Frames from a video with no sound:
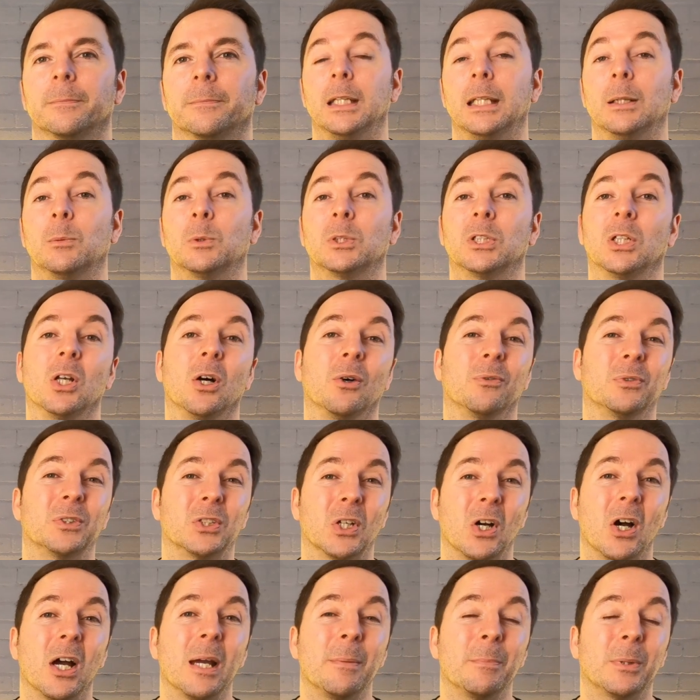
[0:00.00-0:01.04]
There was a lot of
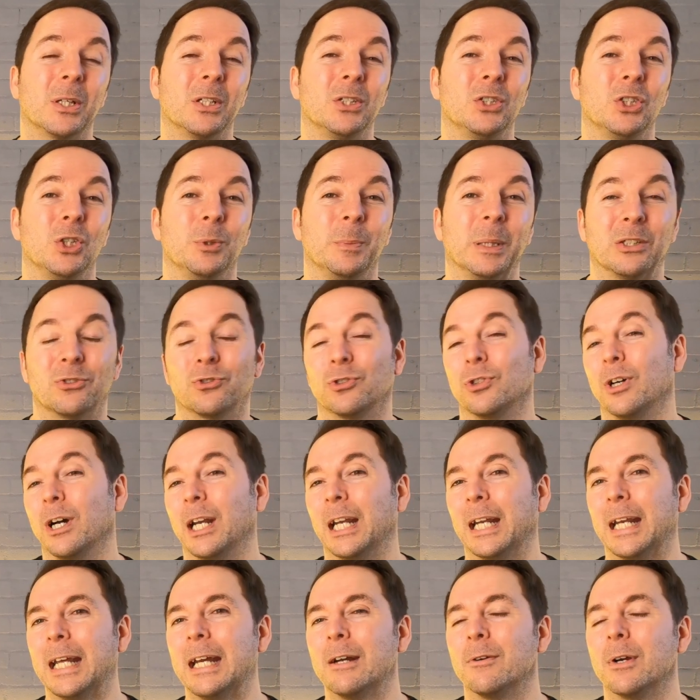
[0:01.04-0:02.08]
time consuming trial
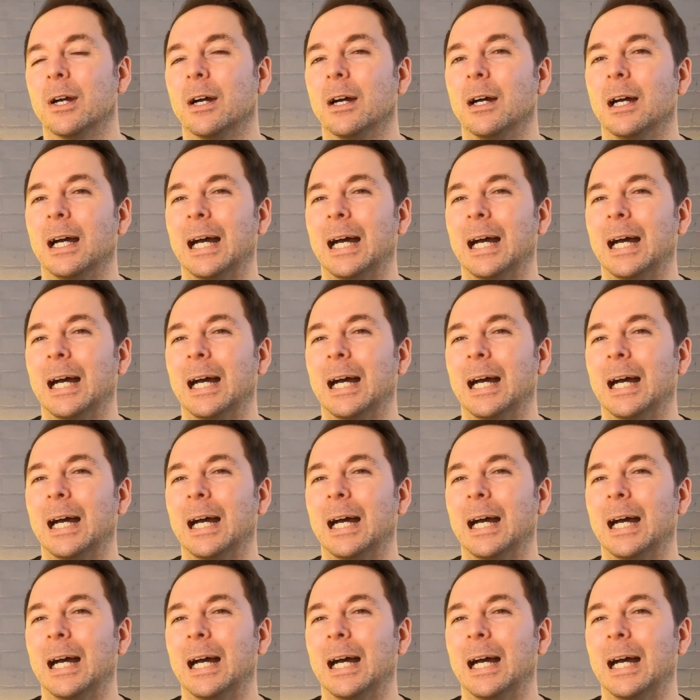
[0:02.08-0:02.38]
and error,